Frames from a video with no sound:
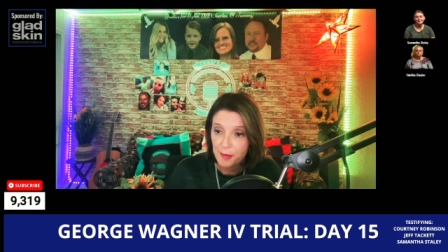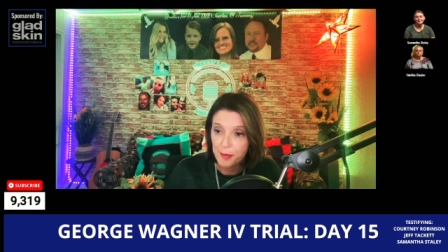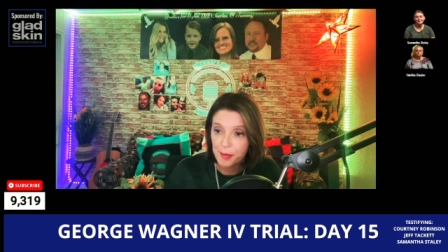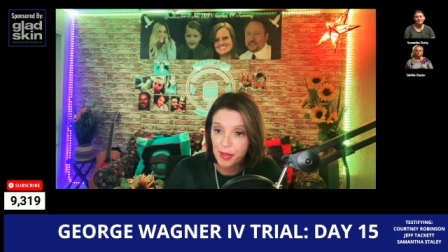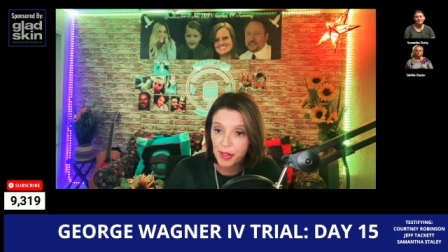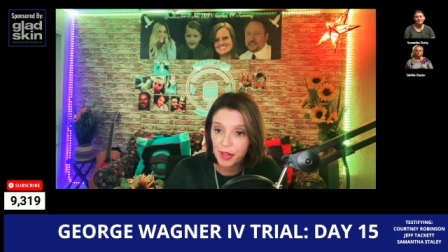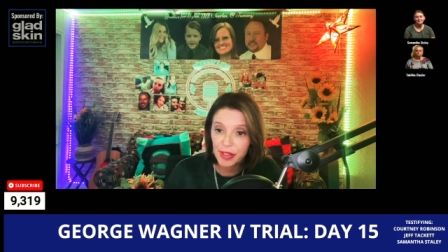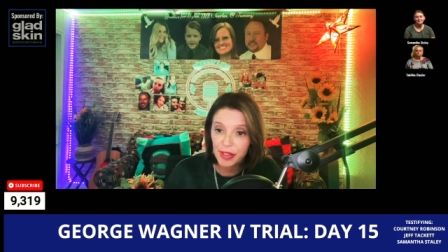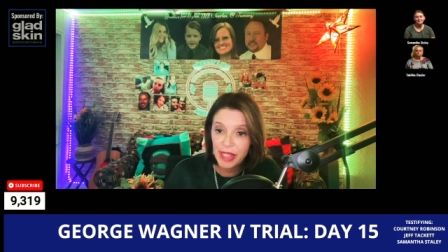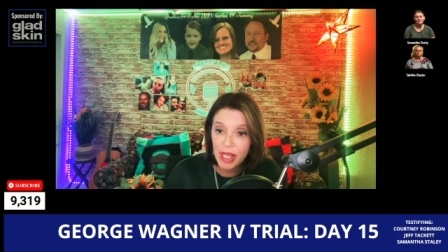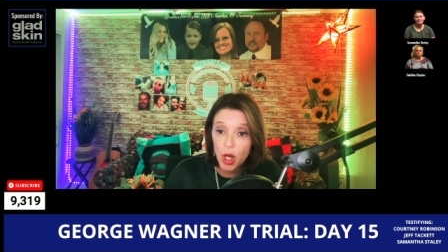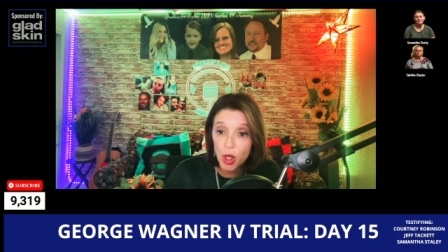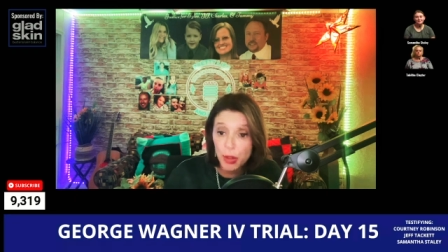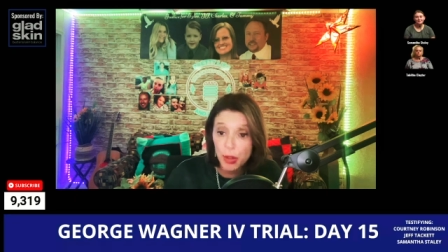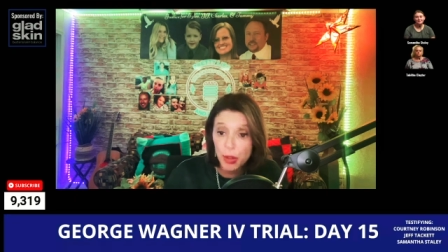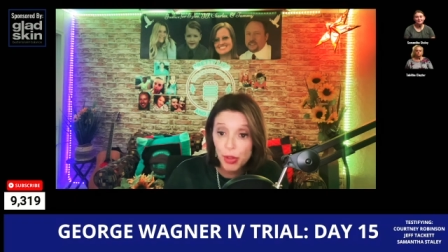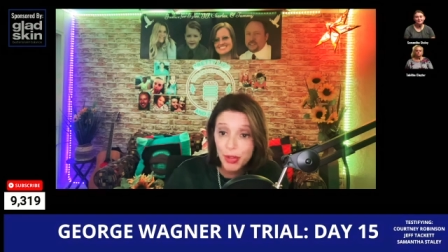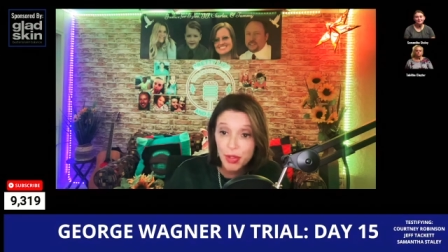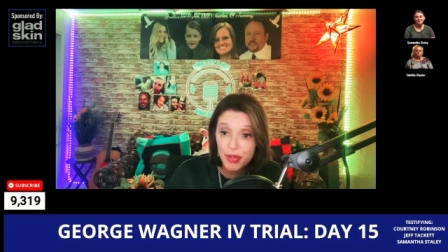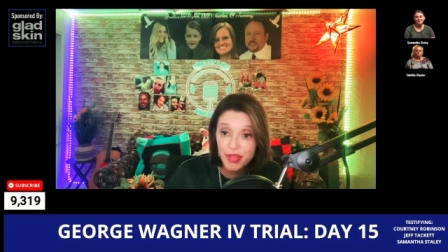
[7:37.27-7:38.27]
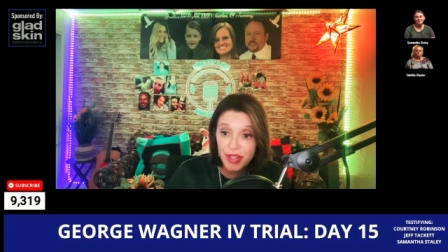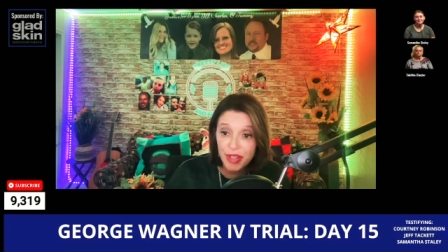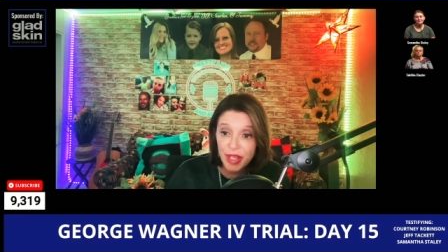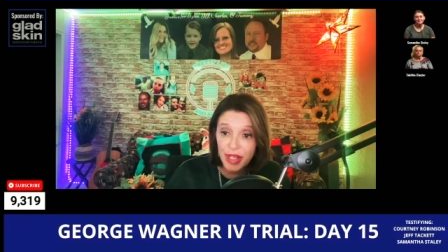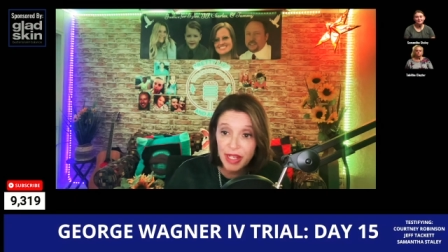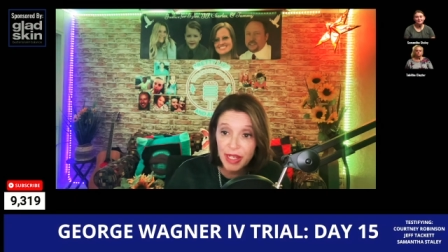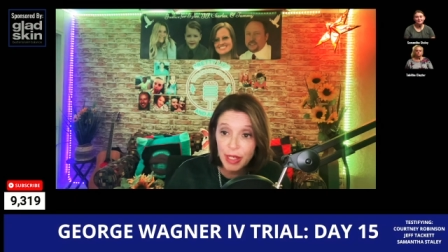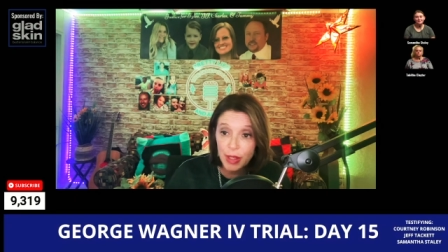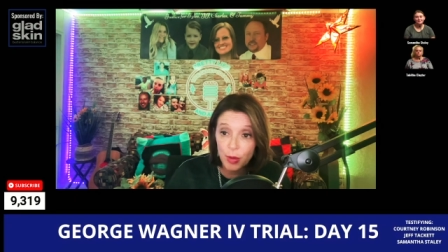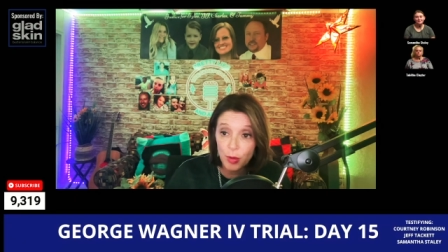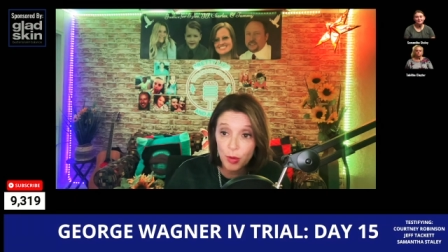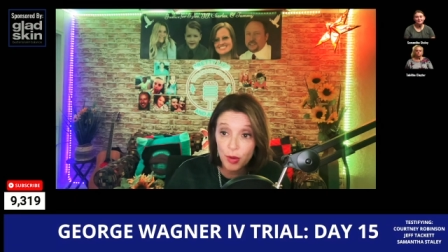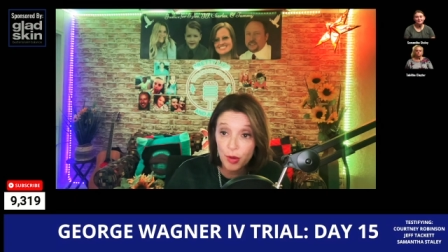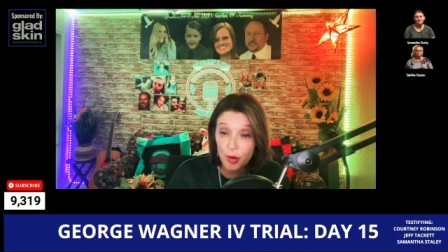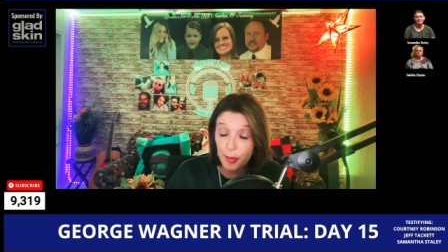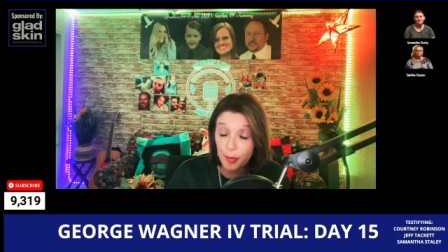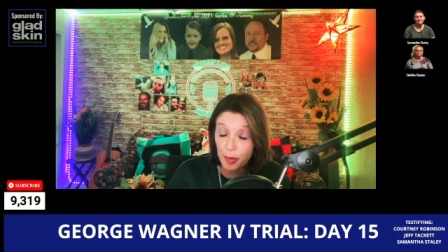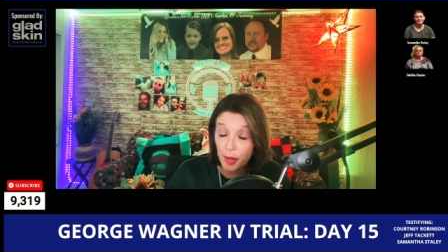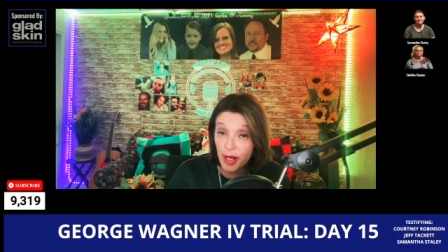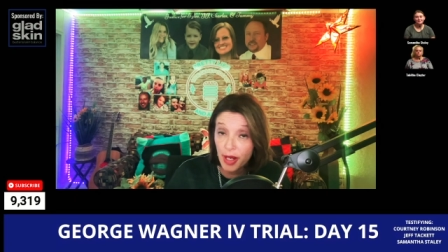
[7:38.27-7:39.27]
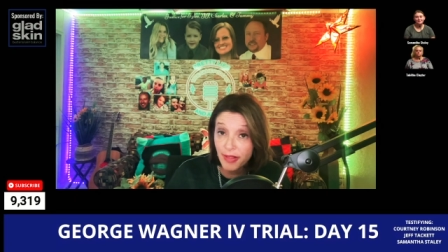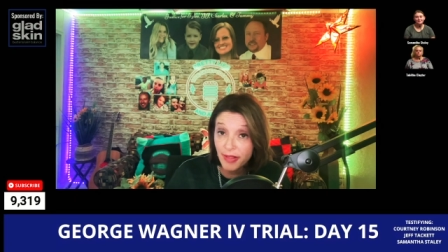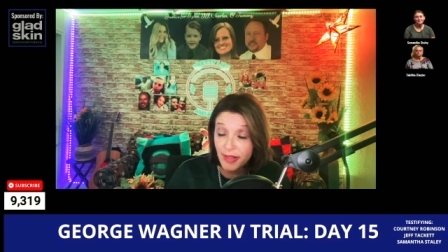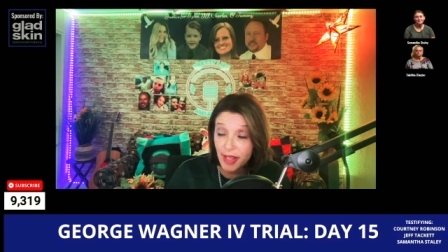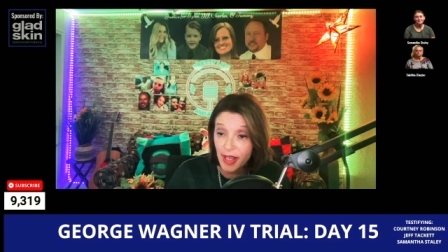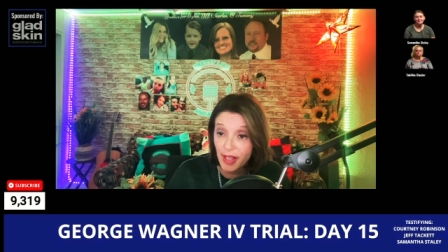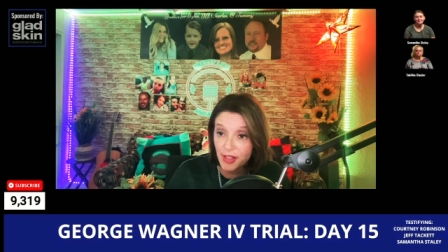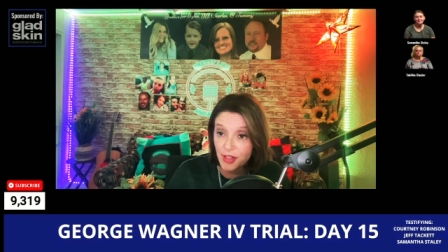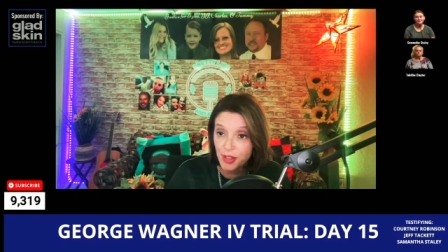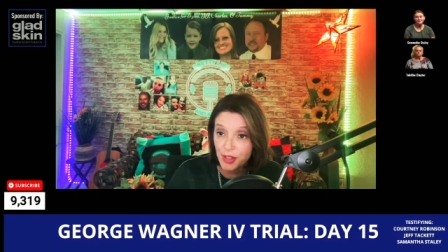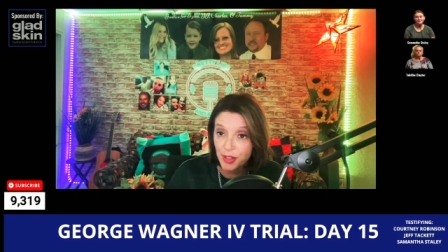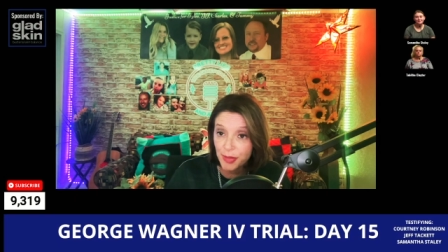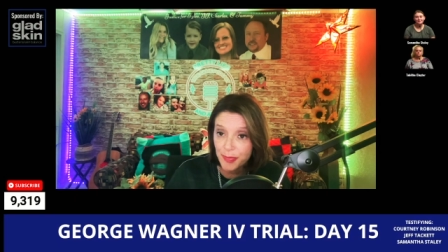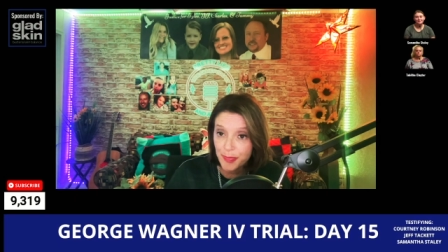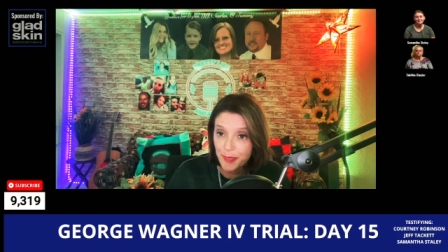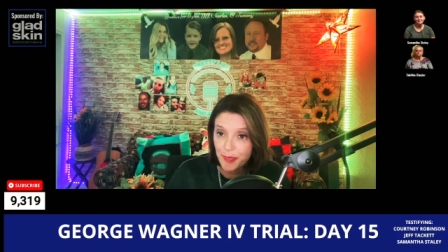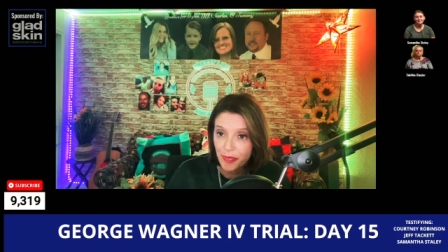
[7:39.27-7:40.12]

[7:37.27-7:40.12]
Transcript: Billy also said he had ordered a brass catcher.